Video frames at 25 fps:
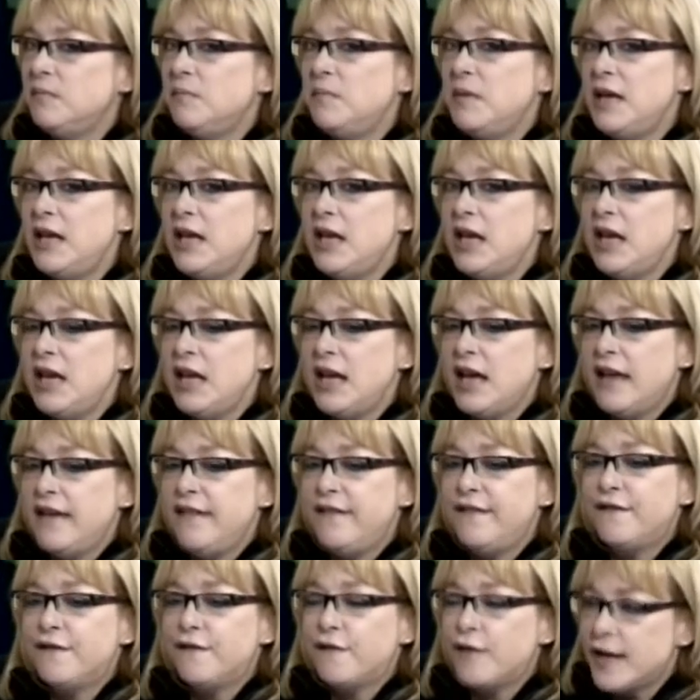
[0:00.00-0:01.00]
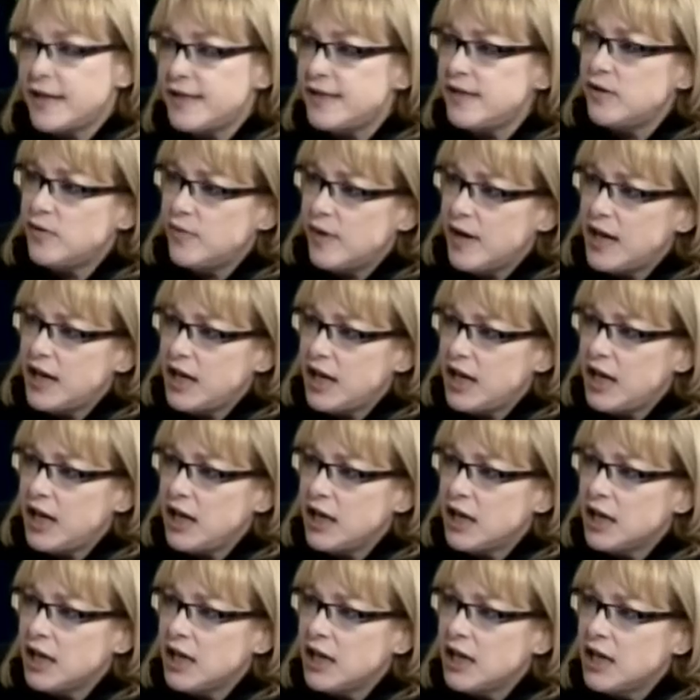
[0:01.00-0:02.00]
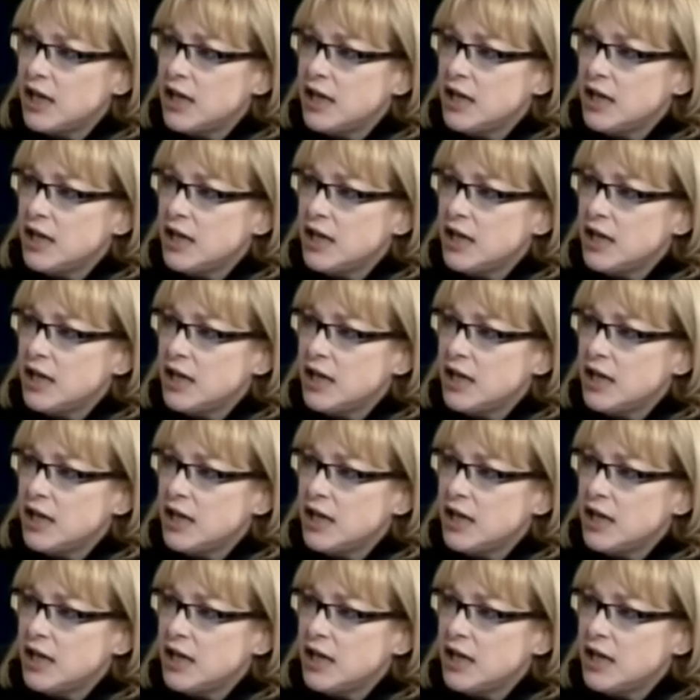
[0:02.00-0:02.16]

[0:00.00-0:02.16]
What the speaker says: be a frustrating